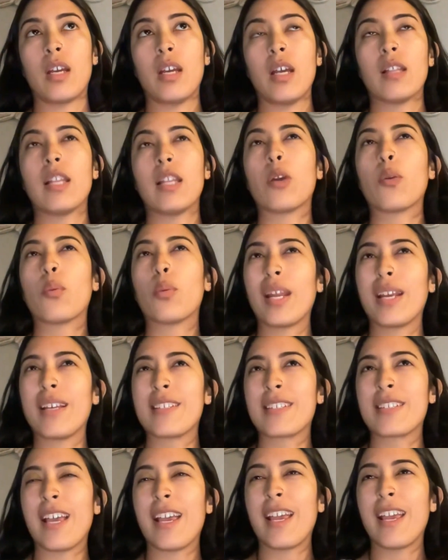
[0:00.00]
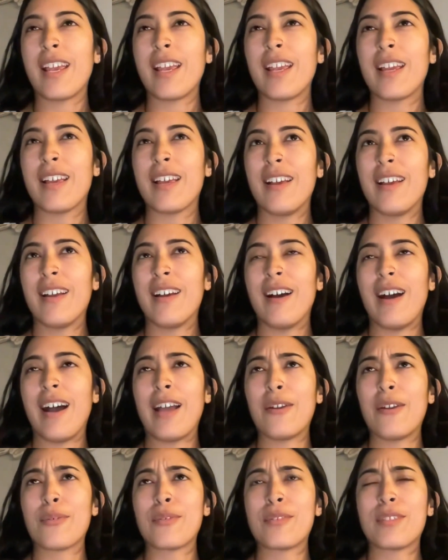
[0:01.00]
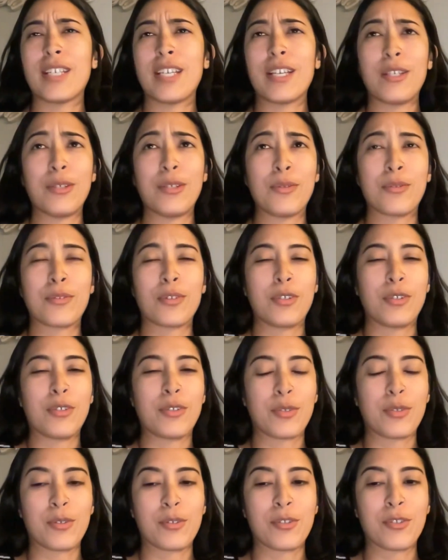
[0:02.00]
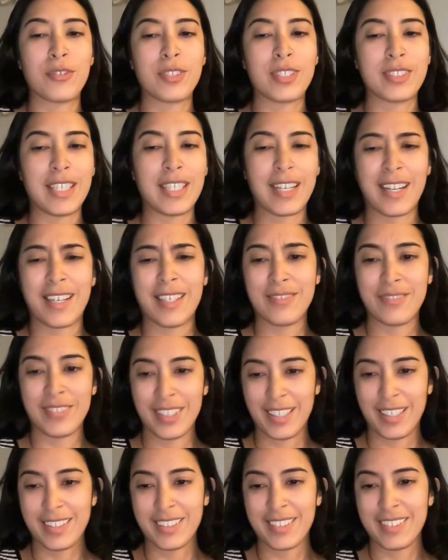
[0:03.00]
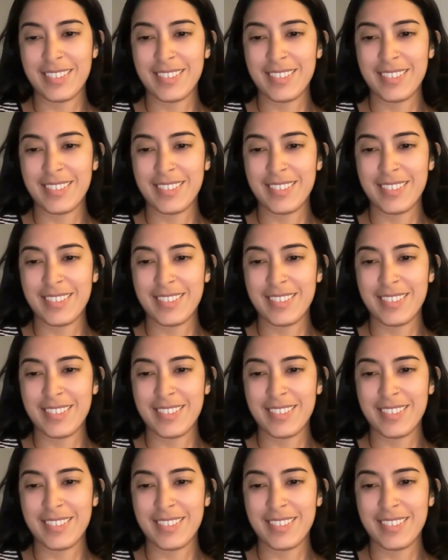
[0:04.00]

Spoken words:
like, would I say I don't see it used on your socials? Is that kind of like